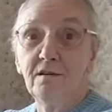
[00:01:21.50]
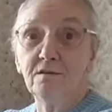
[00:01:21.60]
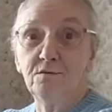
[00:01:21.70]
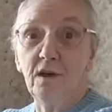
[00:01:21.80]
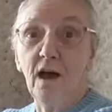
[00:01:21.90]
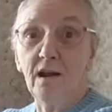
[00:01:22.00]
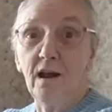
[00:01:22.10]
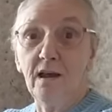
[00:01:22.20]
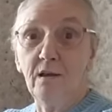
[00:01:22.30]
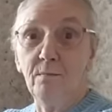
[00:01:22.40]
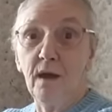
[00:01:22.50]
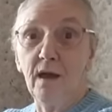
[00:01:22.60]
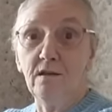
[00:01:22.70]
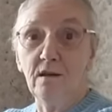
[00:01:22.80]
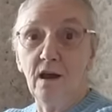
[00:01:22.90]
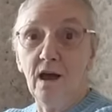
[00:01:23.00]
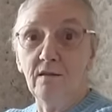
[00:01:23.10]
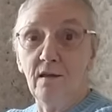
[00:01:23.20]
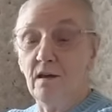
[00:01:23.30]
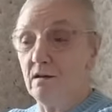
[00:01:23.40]
because we had like a bed and he
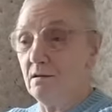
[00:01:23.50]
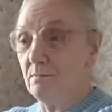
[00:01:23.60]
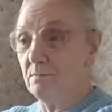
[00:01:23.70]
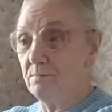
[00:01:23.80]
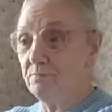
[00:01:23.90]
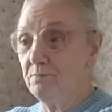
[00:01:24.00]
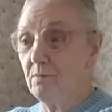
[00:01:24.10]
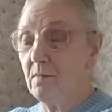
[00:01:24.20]
had the